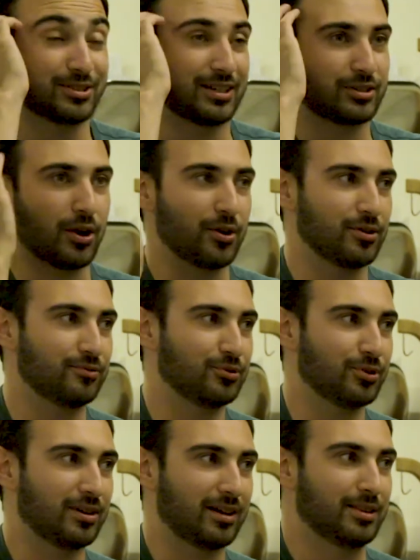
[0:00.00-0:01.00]
It's hard
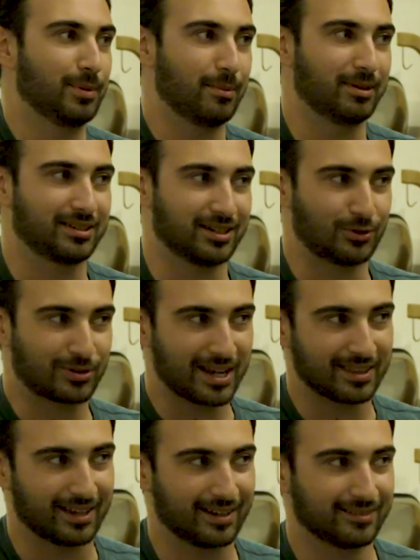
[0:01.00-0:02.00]
for the public to
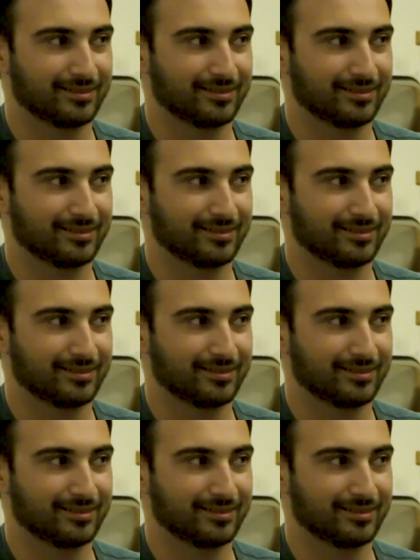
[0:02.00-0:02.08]
understand that.